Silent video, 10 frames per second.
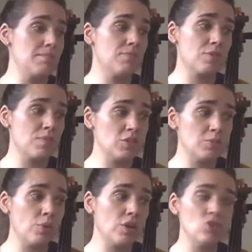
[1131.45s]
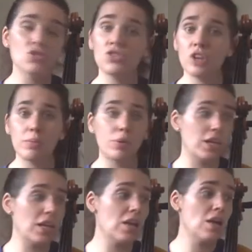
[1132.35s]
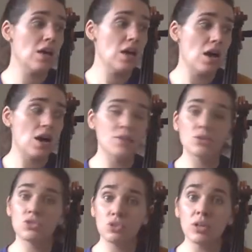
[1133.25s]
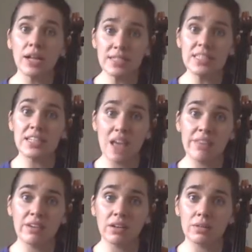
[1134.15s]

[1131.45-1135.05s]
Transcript: From this point, you should start putting those two lines together.